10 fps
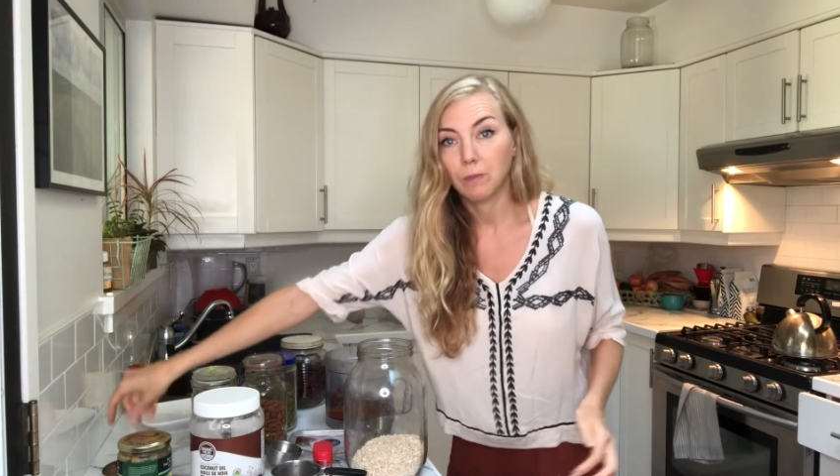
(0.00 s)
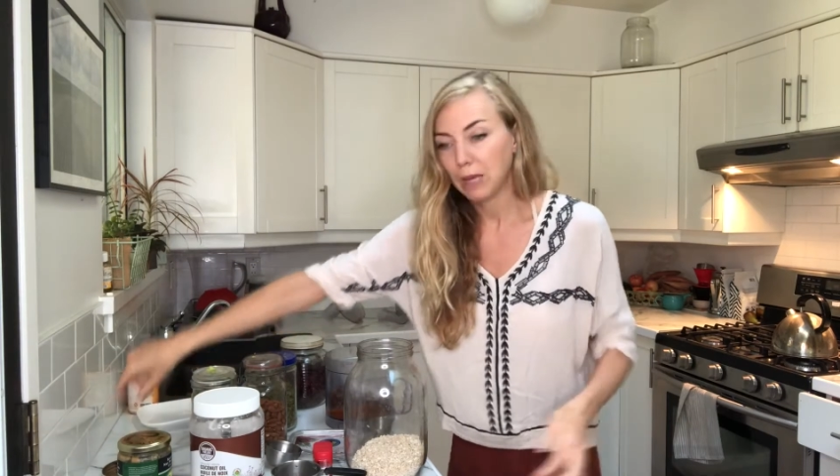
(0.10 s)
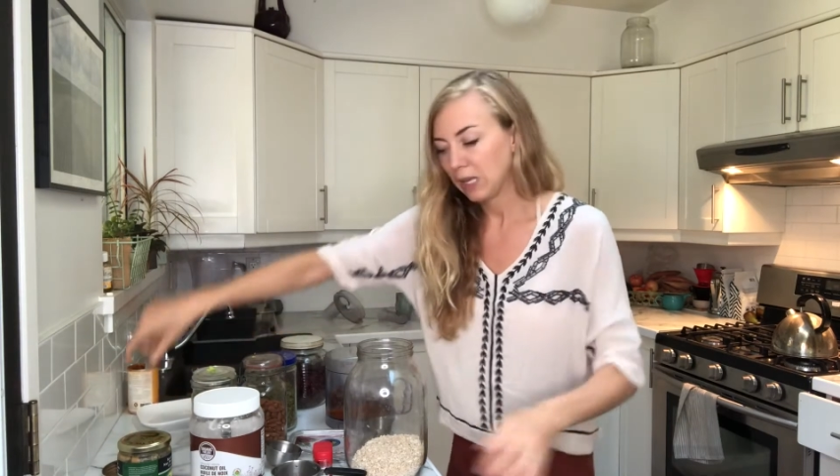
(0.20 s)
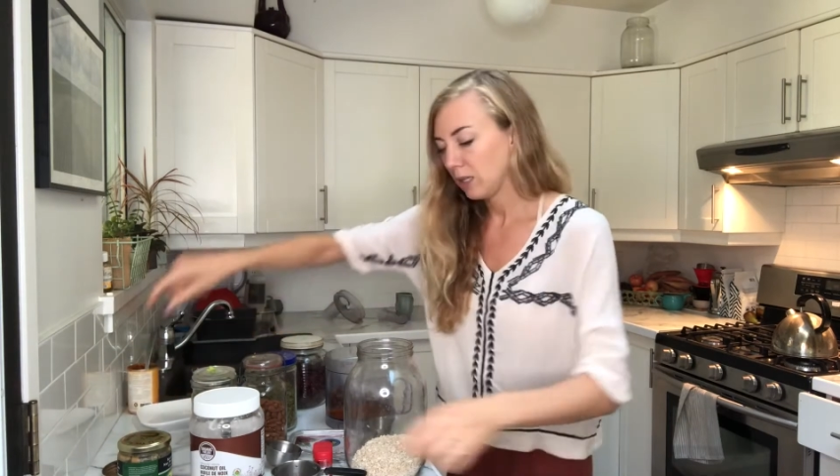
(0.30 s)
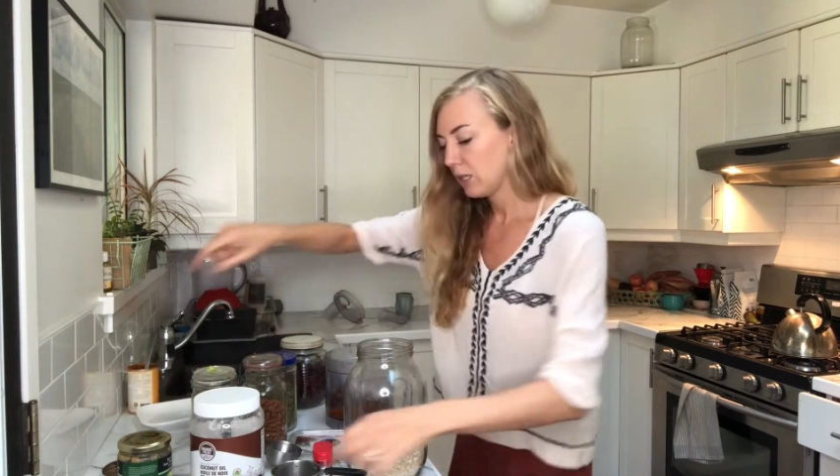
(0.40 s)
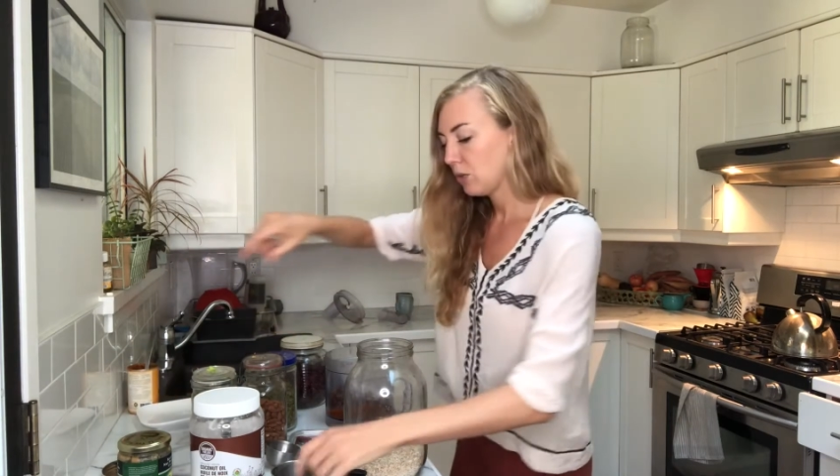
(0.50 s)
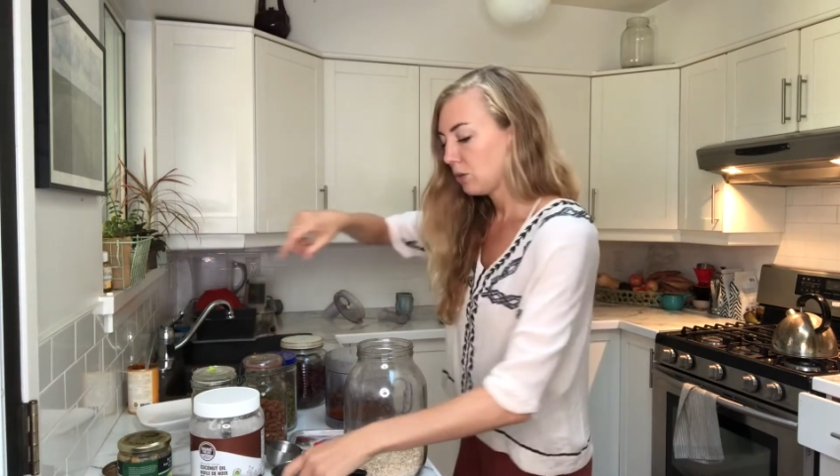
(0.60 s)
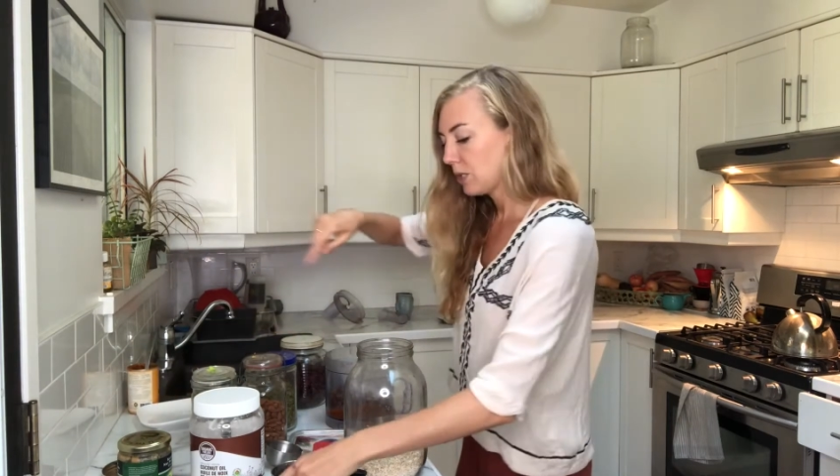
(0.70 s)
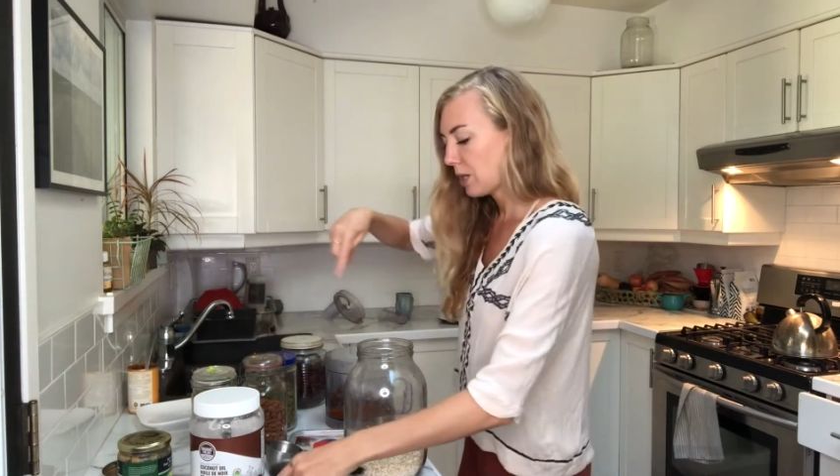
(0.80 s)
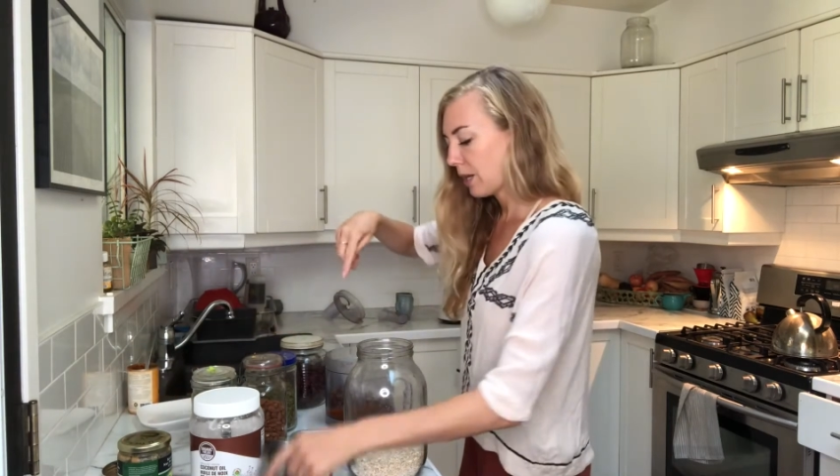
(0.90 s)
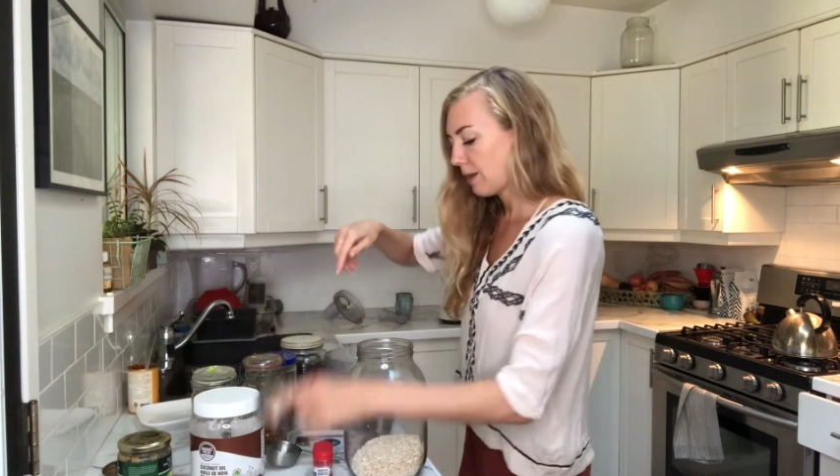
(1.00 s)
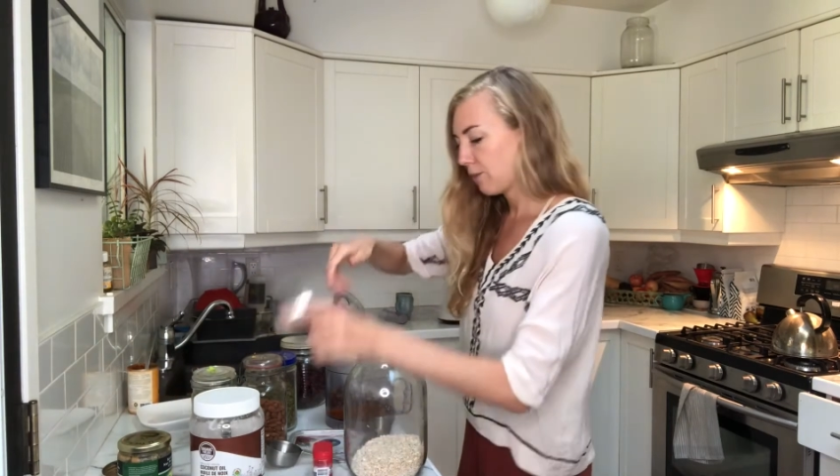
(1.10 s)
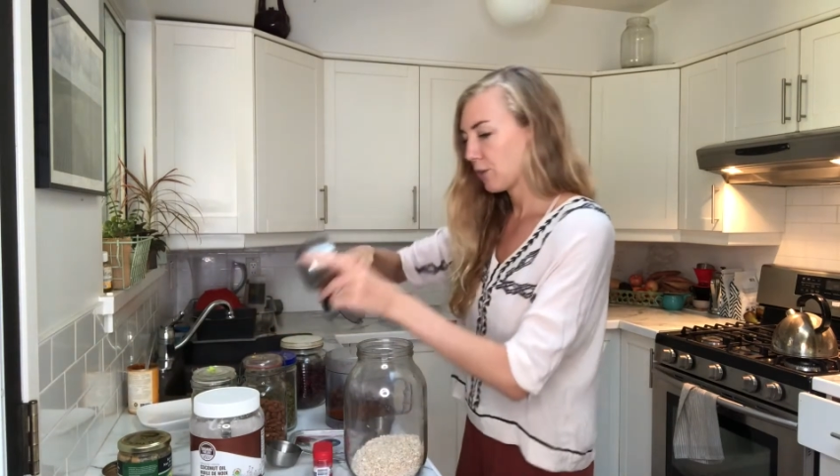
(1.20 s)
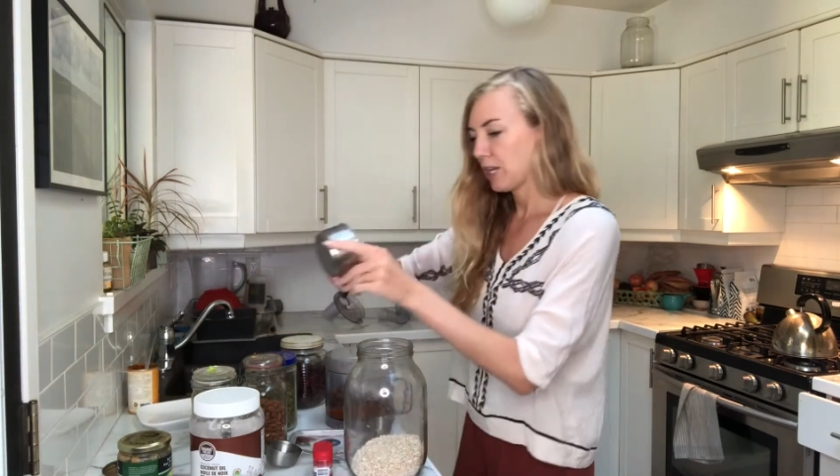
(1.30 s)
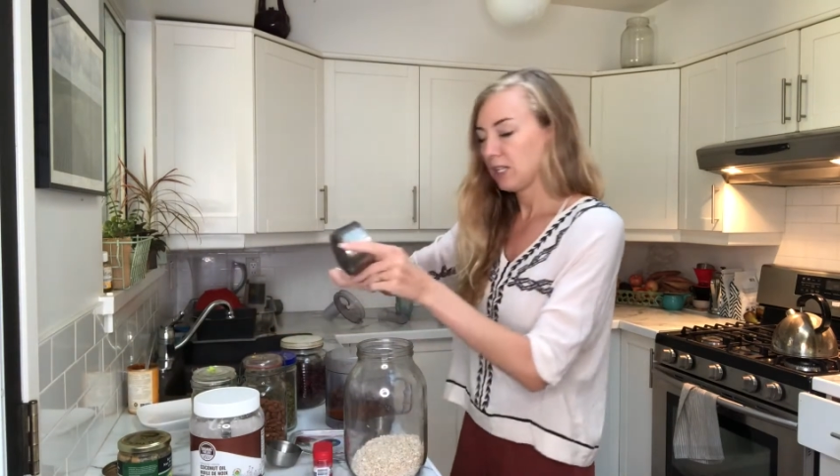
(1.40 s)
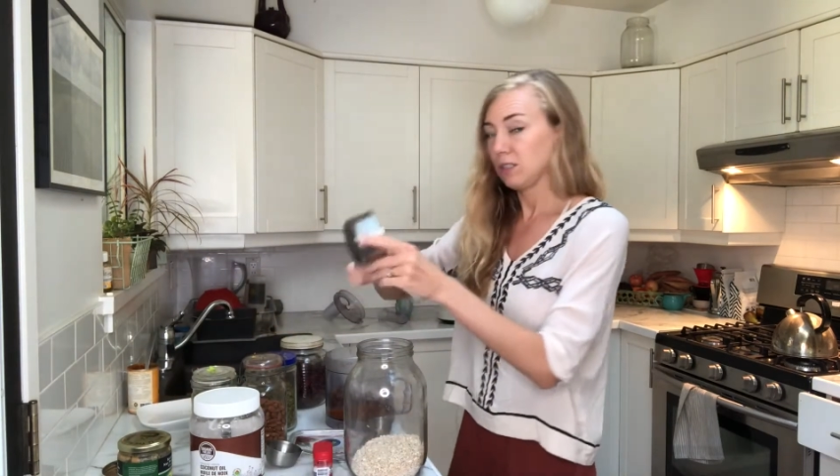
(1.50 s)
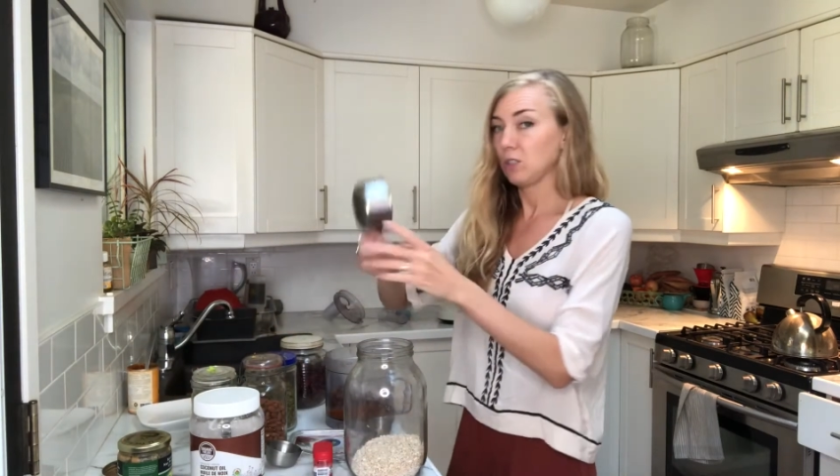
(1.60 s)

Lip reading: paleo and not have grains,